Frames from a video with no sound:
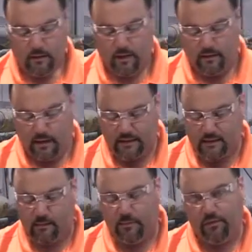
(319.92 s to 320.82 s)
Now the next
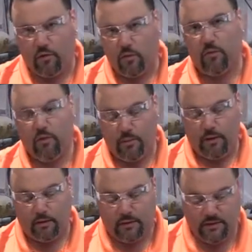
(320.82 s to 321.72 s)
step before we
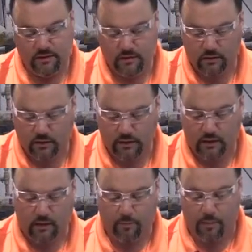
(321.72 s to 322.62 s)
rebuild is just to
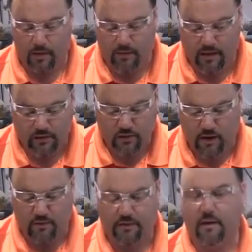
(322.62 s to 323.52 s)
clean up and make sure
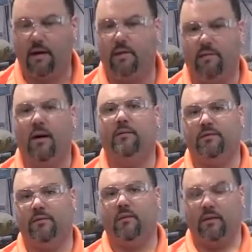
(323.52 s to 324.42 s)
everything on the valve is
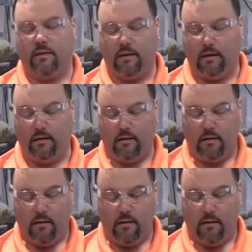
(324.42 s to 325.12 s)
fairly clean.